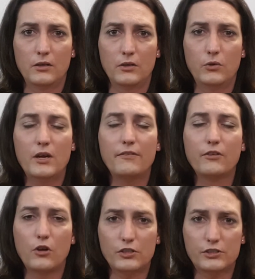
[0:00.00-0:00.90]
who have
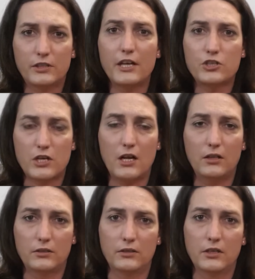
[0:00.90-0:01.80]
lost a
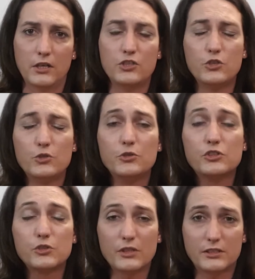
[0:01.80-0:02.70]
child due to
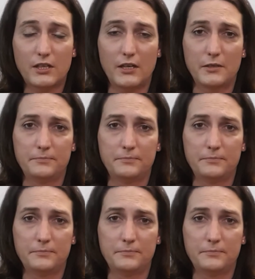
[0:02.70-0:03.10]
suicide.